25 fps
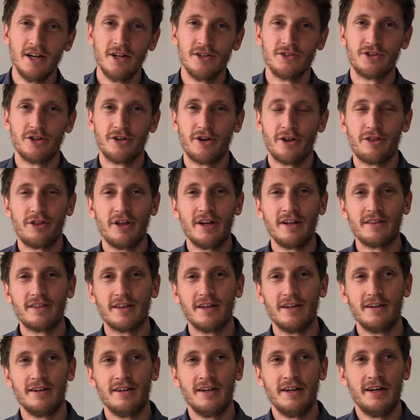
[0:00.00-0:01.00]
So to think
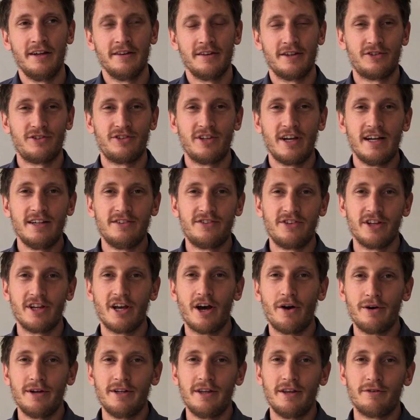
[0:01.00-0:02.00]
that the seeds that
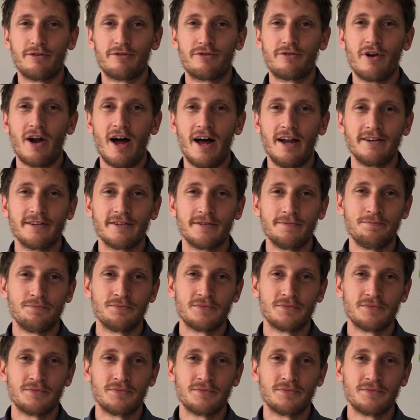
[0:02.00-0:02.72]
go in the front